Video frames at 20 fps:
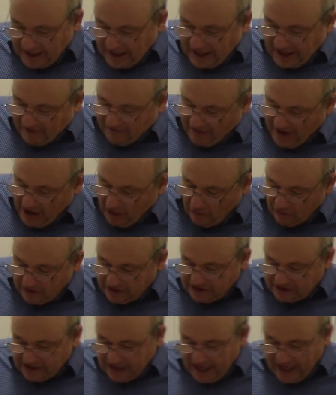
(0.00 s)
If I were to
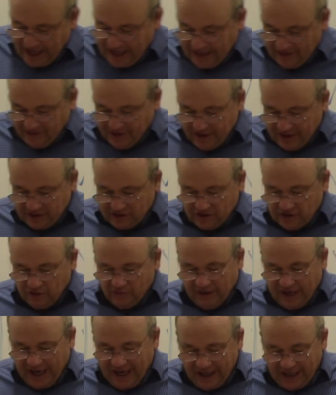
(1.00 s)
say this
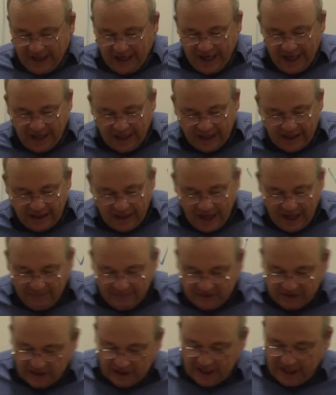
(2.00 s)
to any
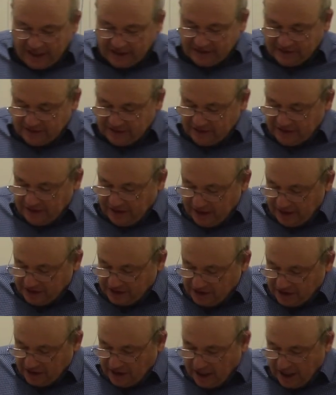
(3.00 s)
economics class in the
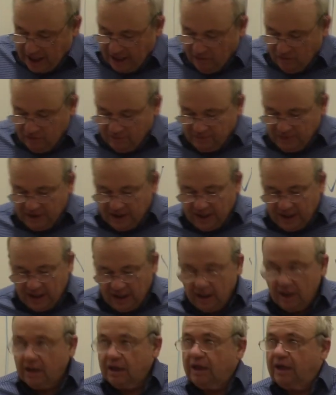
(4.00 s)
nation, I would be
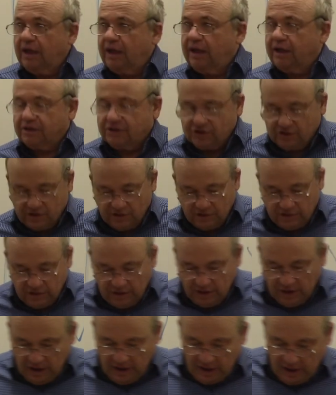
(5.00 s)
lynched.
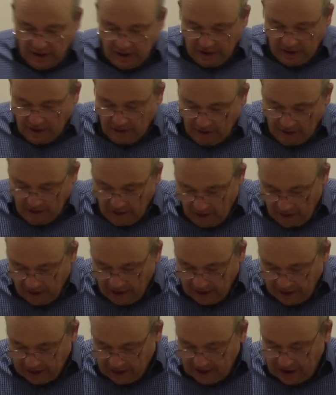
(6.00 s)
All
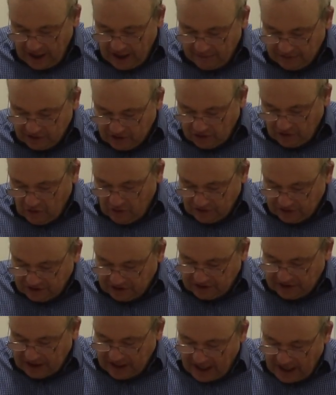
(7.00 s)
economics
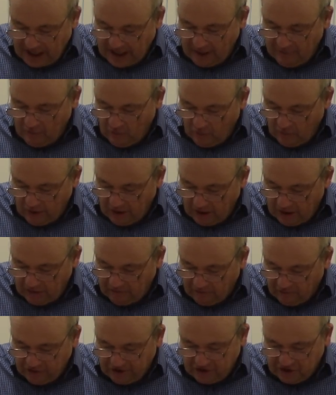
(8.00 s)
courses that I am aware
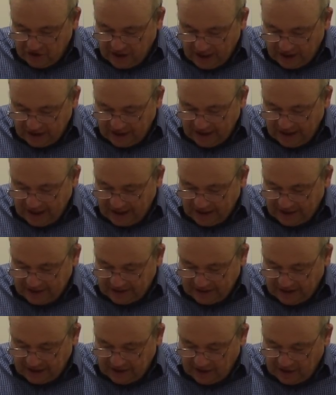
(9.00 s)
of reject
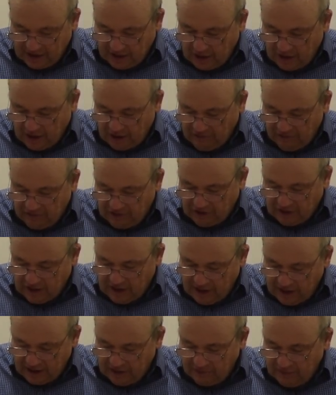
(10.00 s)
this idea of an
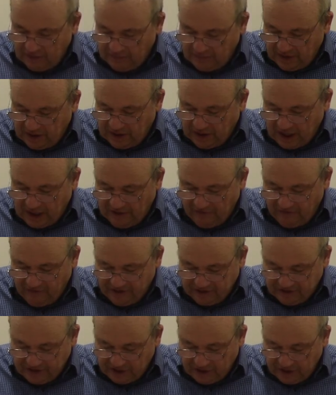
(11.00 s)
economy being a
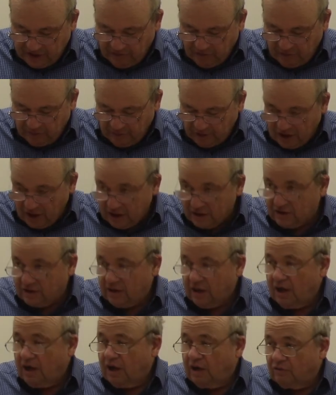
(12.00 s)
physically
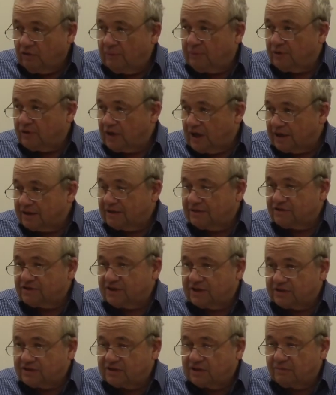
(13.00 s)
reproductive
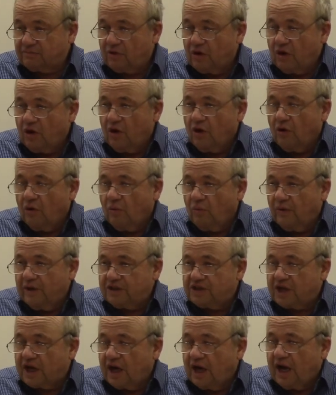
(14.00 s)
system
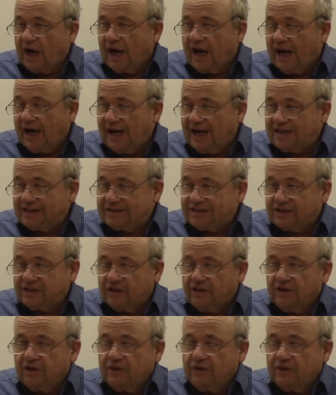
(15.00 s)
which has,